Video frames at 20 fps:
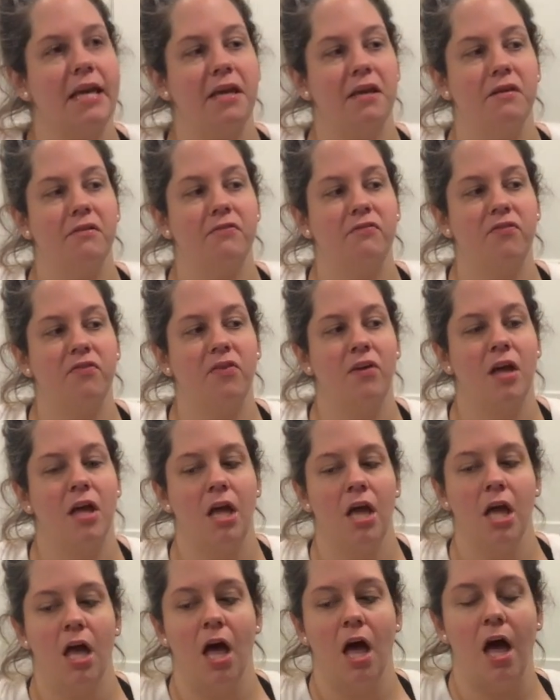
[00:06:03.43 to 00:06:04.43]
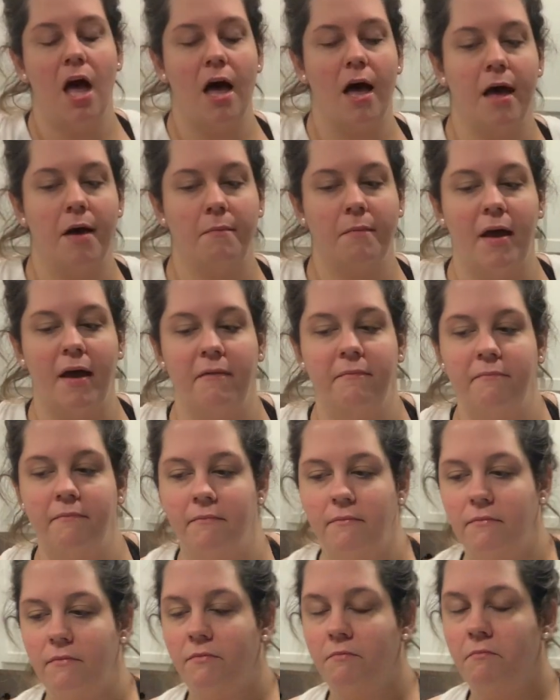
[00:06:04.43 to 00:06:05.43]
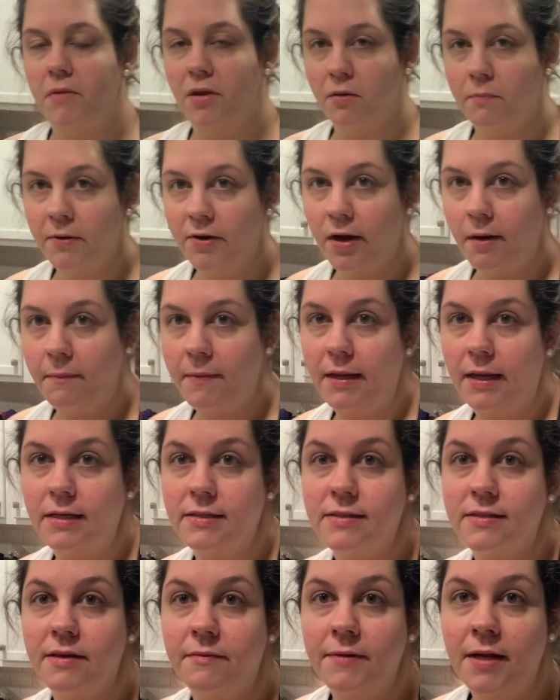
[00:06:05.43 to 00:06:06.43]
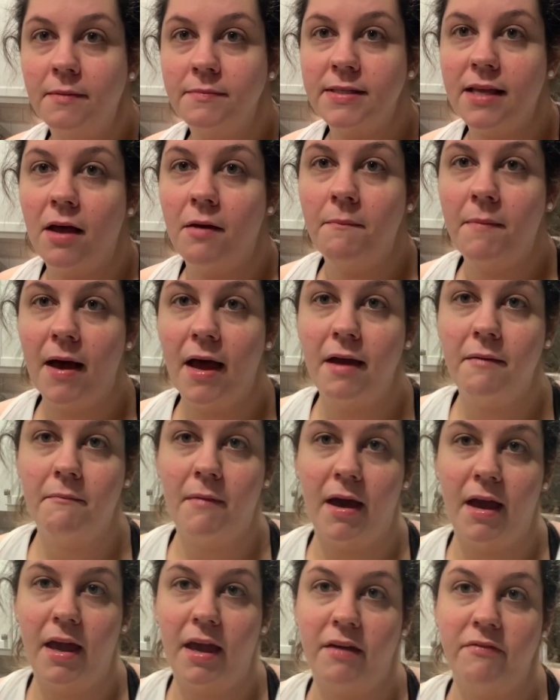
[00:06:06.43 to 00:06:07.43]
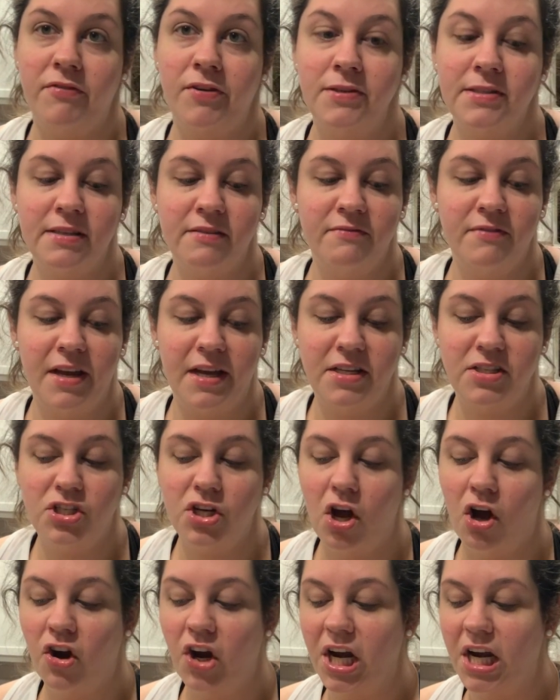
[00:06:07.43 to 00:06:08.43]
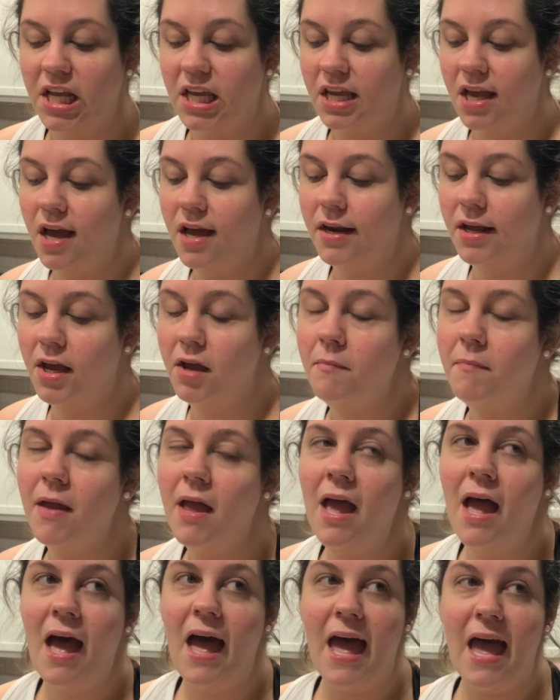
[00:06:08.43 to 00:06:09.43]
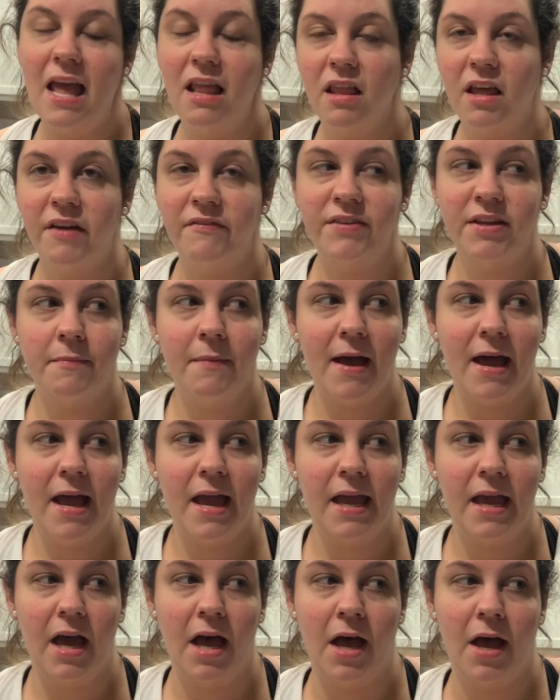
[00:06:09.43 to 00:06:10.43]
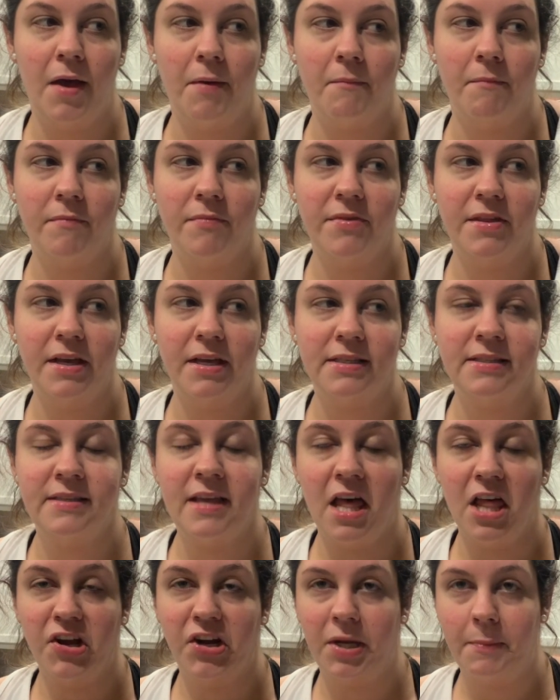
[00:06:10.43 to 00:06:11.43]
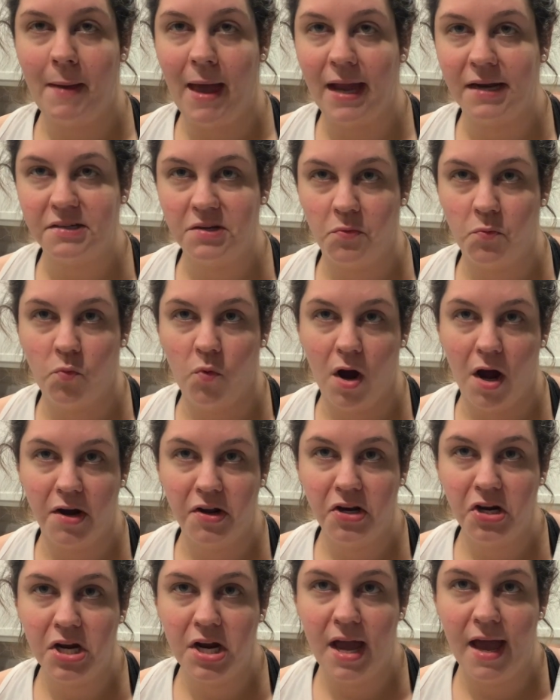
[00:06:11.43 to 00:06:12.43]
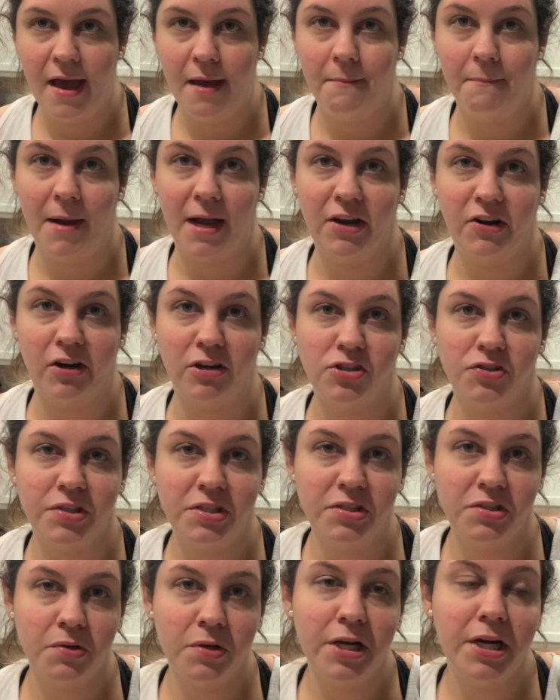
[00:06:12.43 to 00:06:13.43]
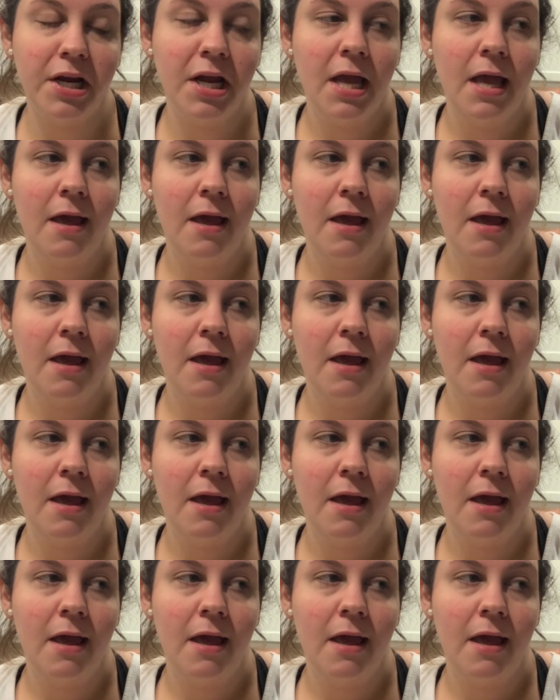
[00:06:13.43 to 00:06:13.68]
if I'm meal prepping, sometimes I'll buy my fruits and veg already cut up. I love to buy the celery packed in water at my grocery store